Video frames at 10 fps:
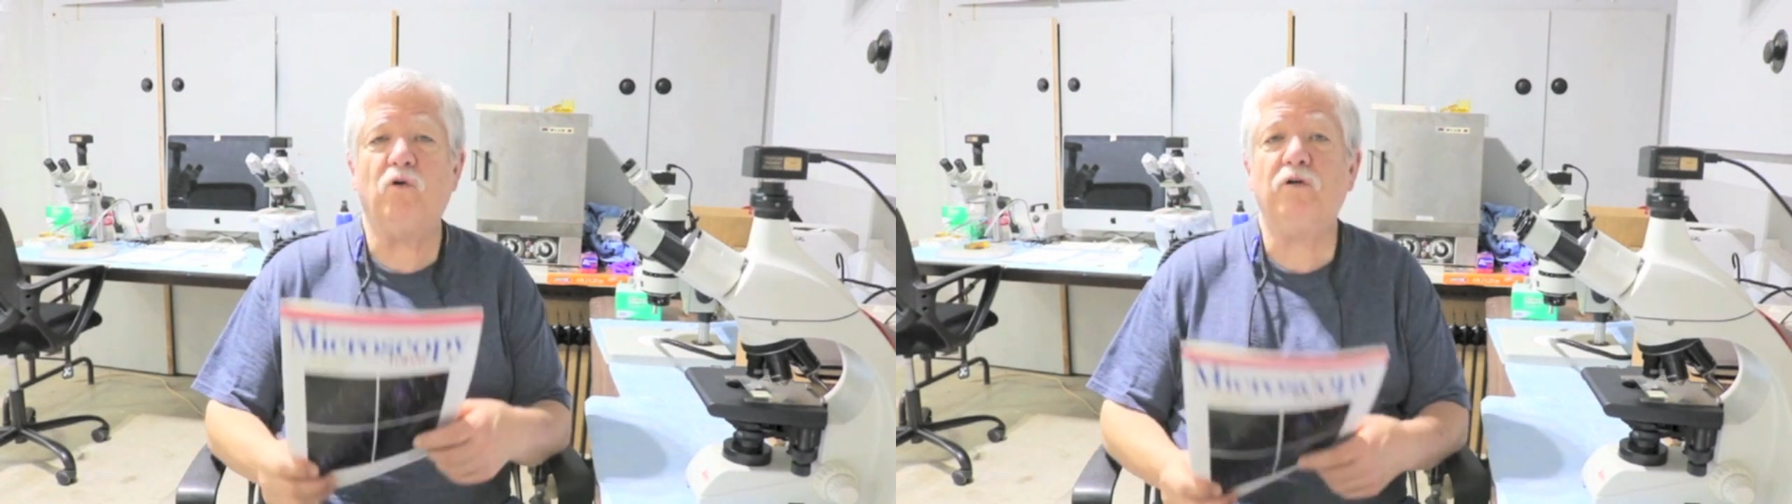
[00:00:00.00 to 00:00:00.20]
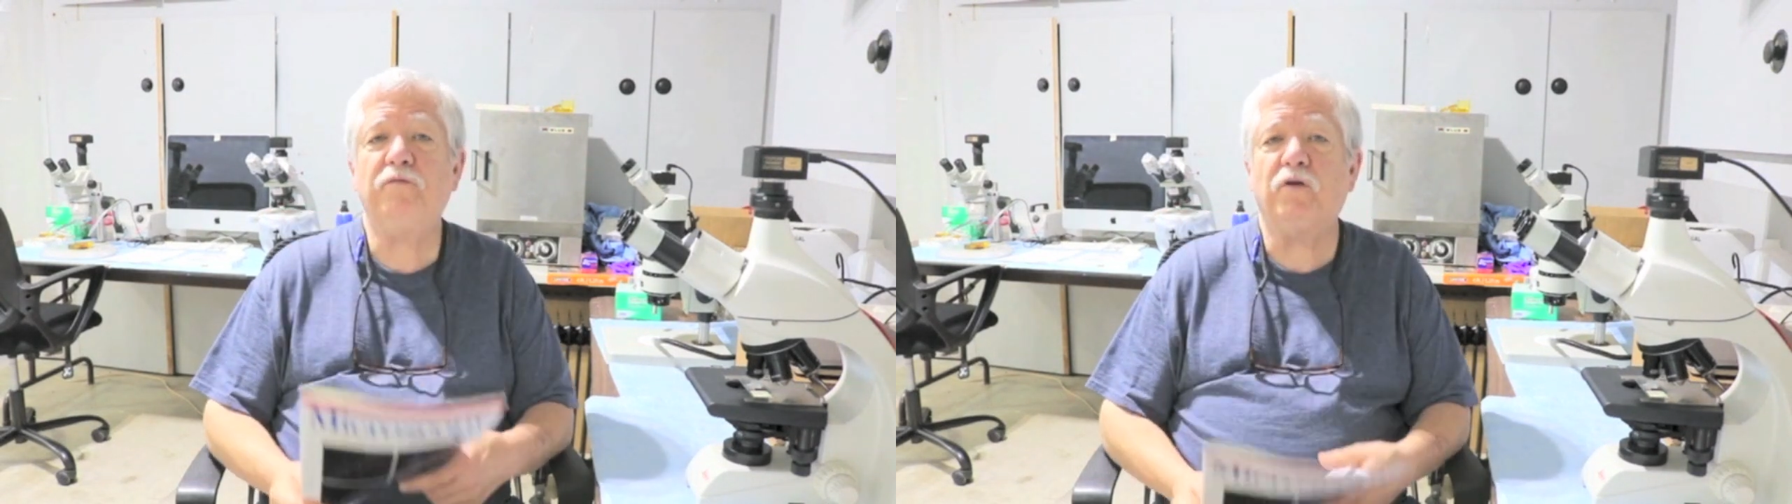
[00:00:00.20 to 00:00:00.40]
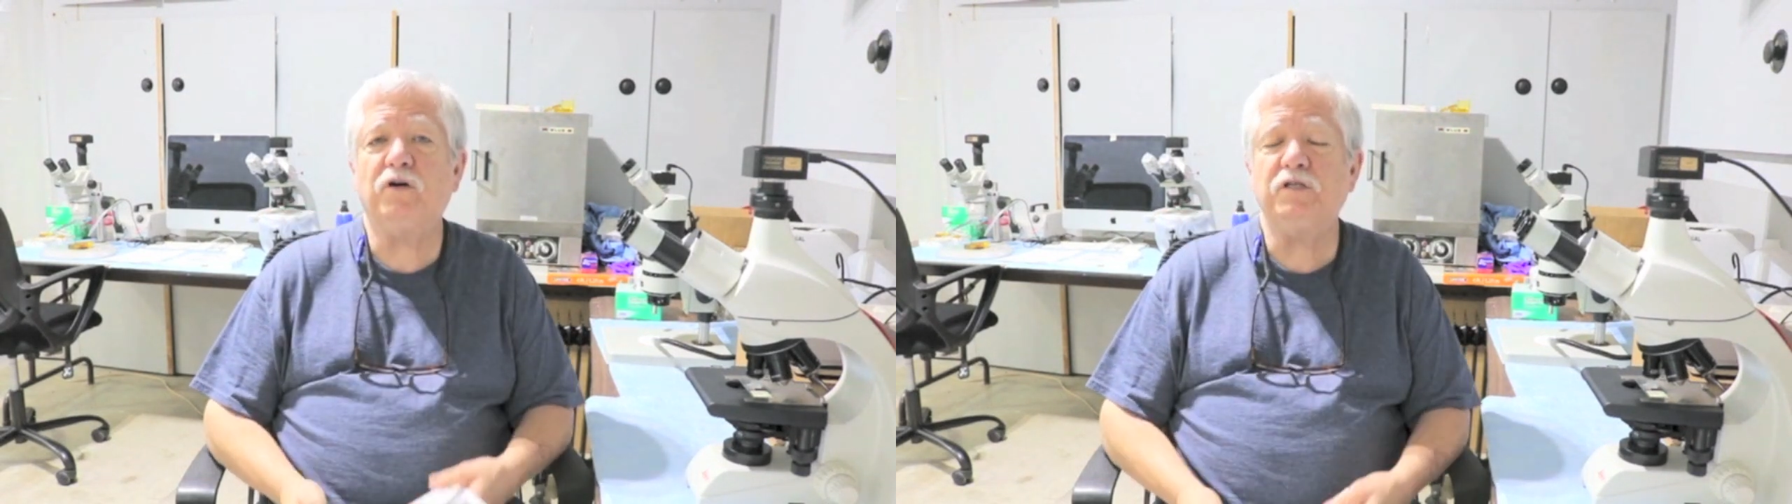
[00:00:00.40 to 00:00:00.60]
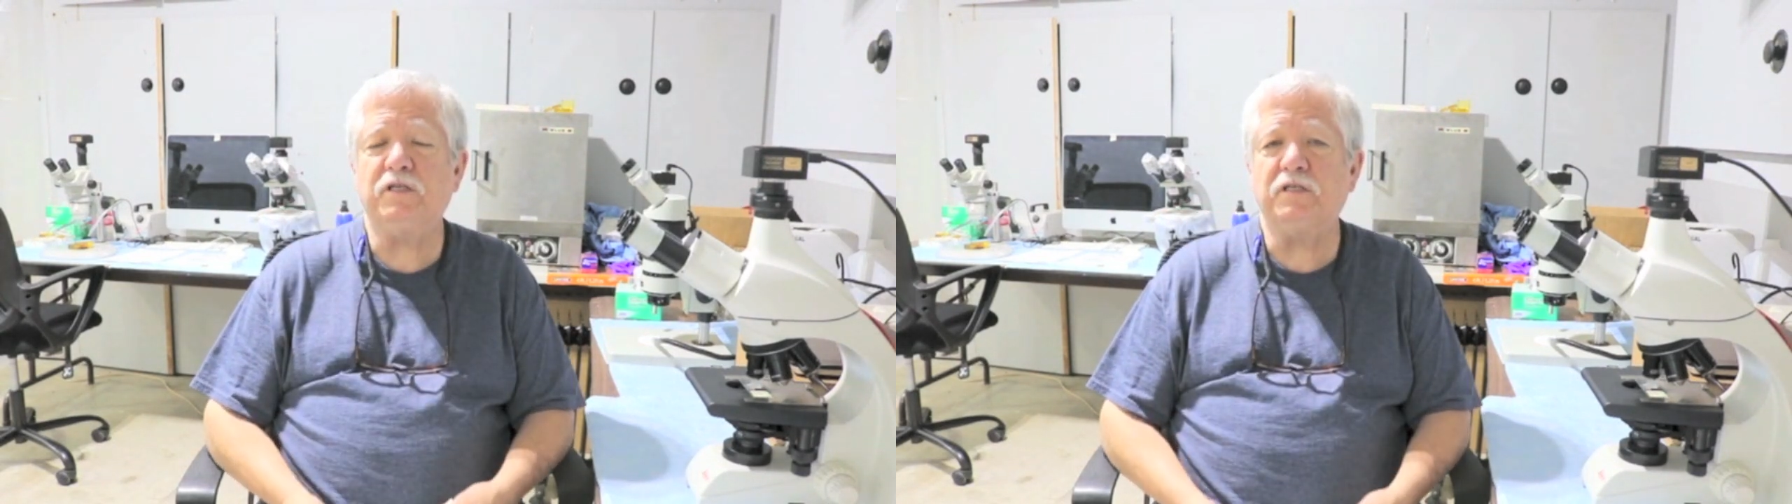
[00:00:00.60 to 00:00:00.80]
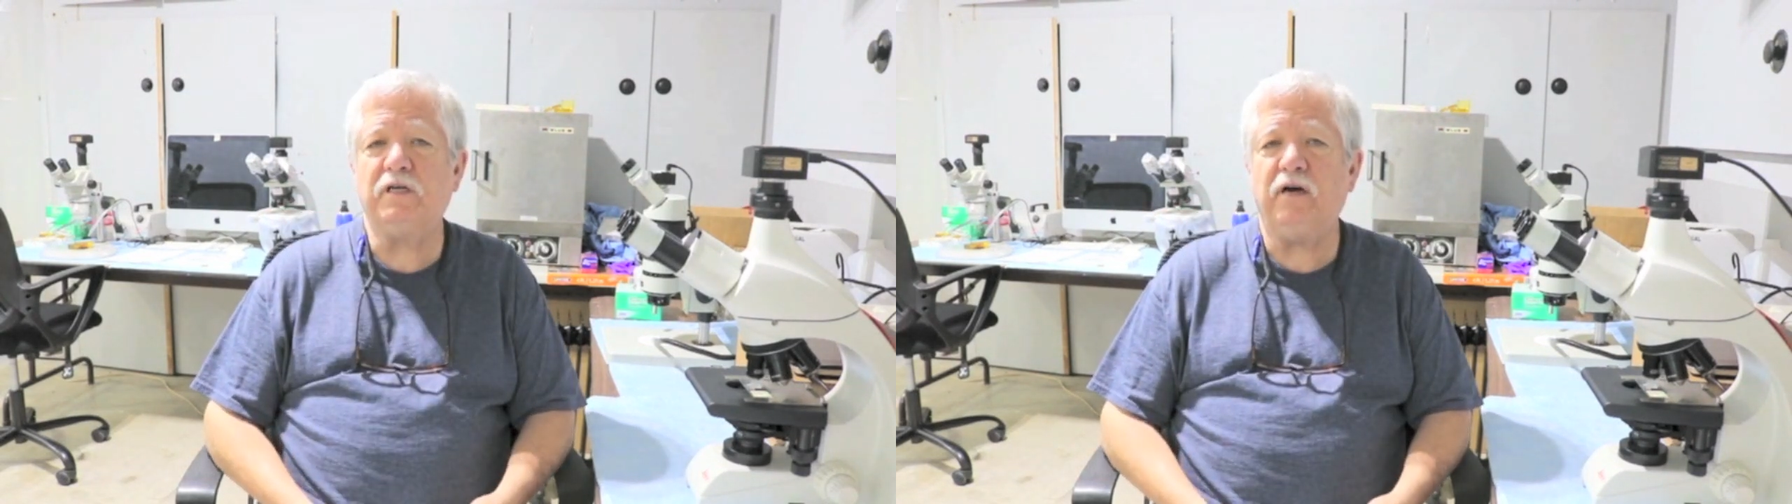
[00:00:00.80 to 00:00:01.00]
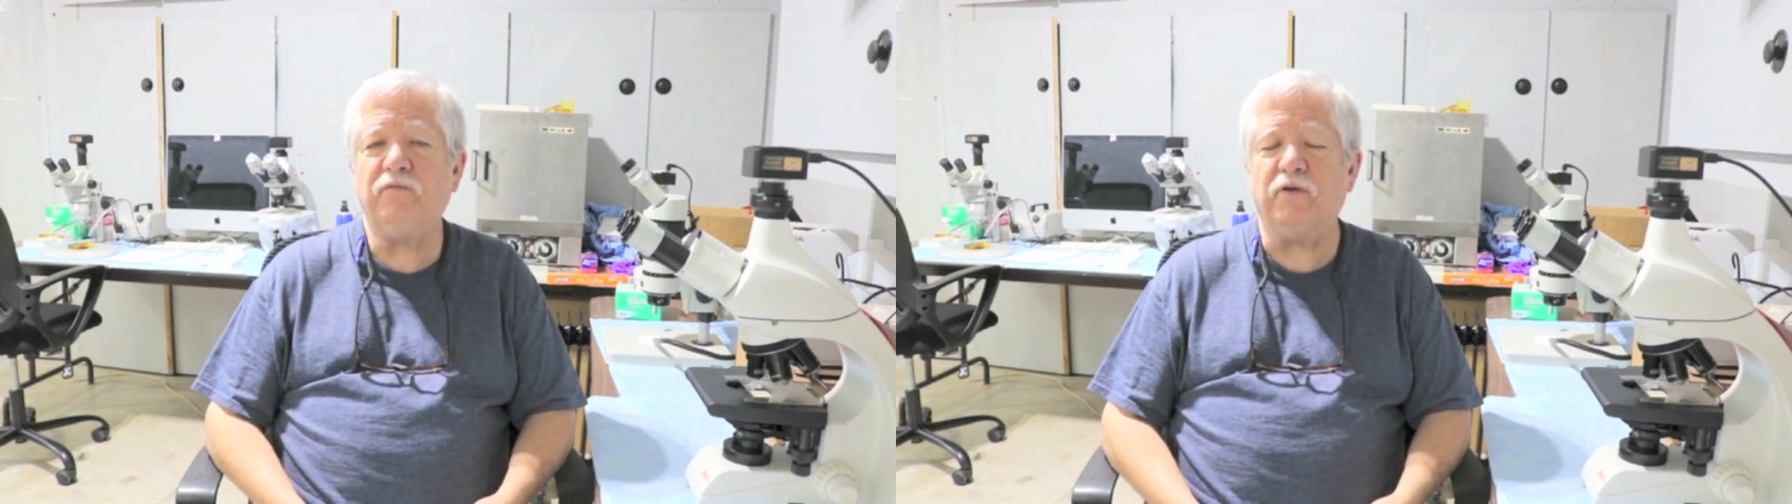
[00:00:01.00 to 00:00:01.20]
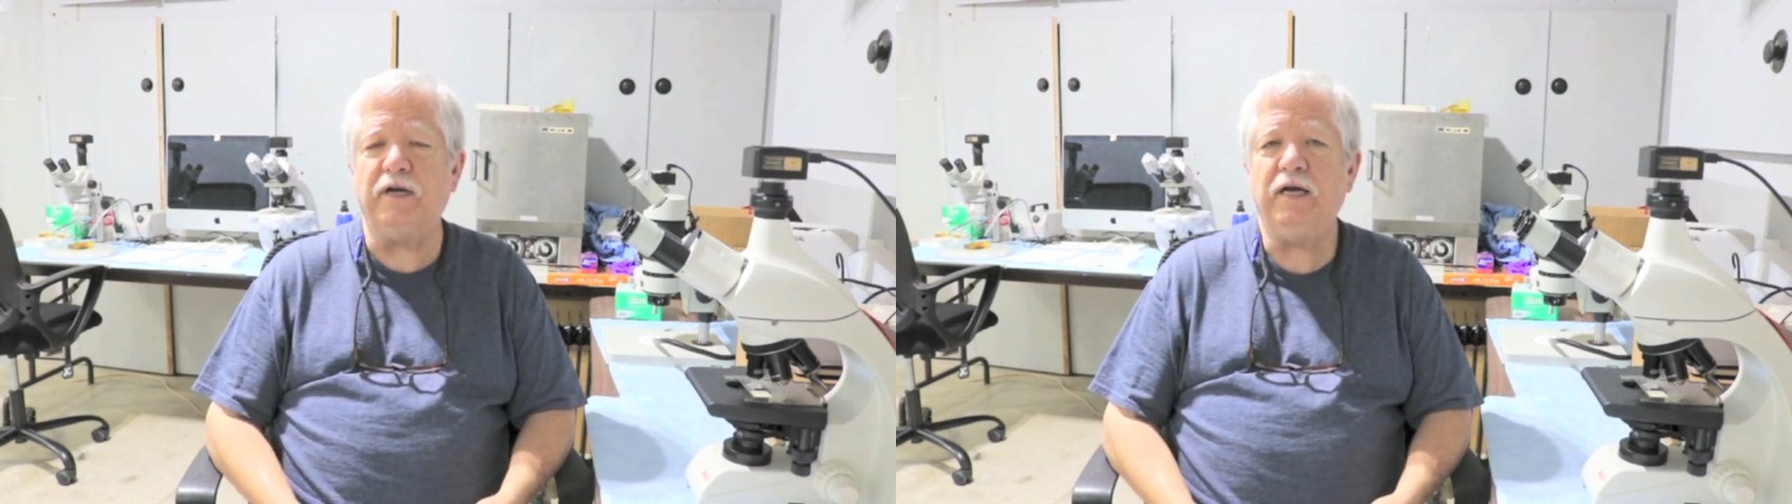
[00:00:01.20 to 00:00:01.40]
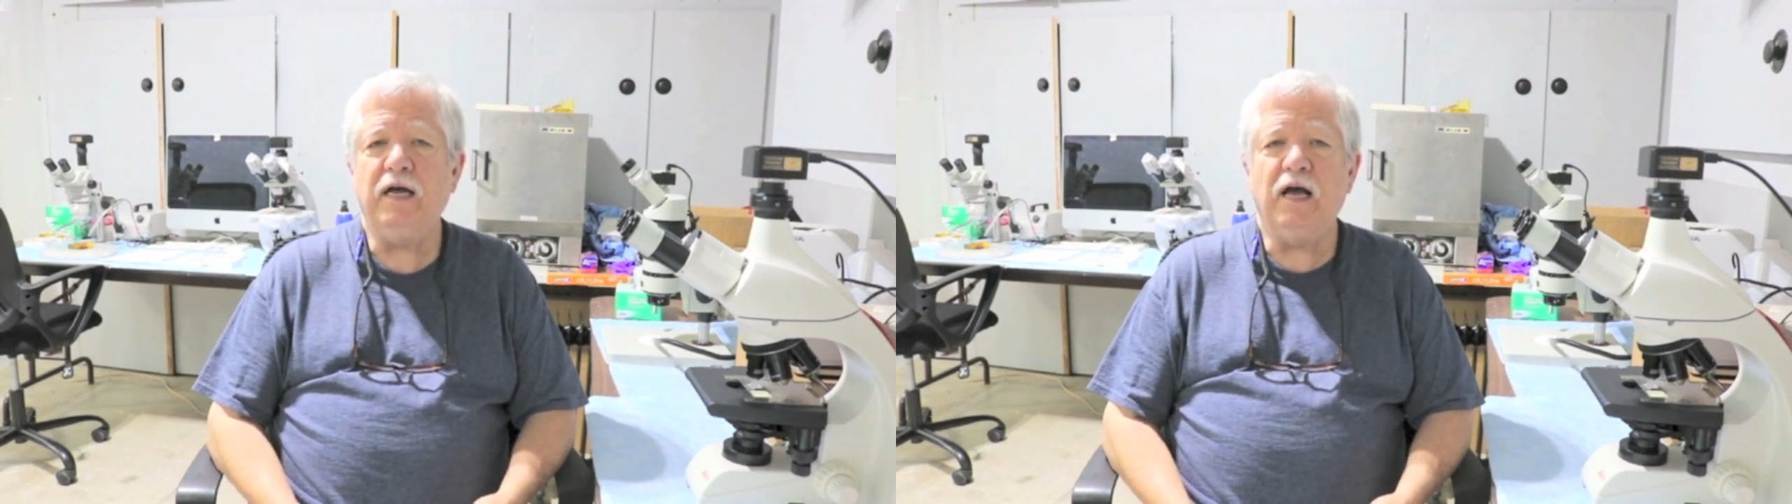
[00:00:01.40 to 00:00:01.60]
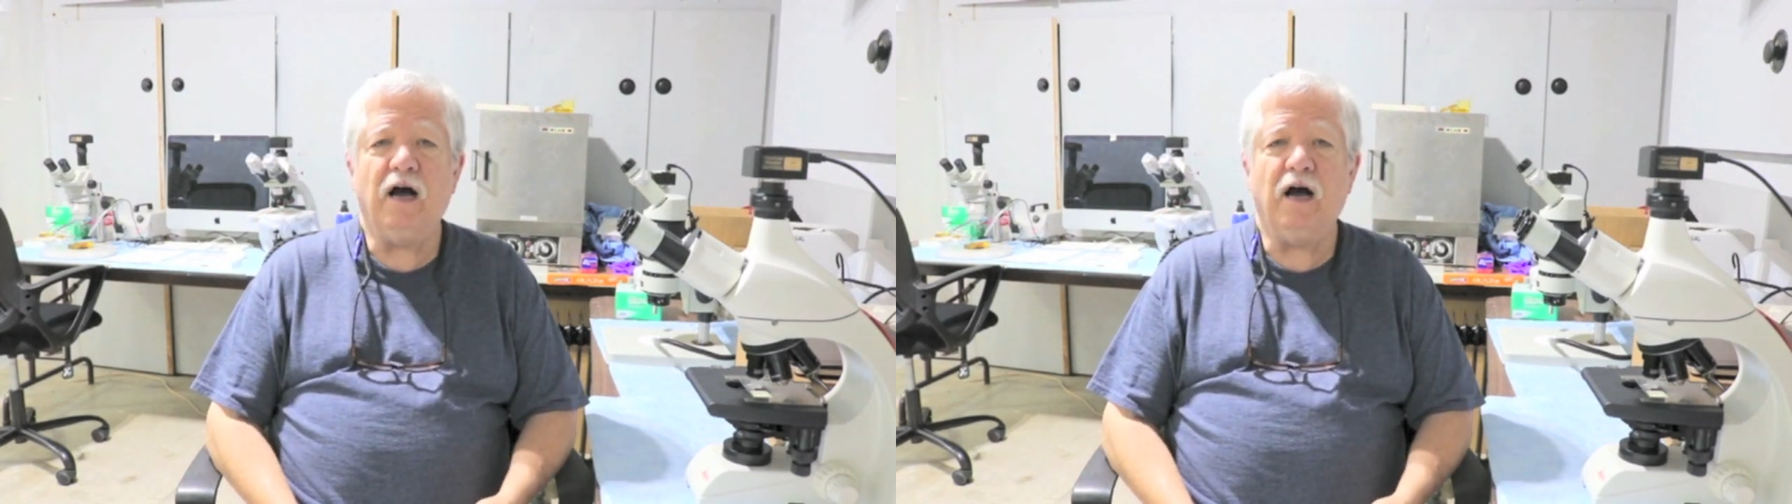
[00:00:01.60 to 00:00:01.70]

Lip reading: world-first discovery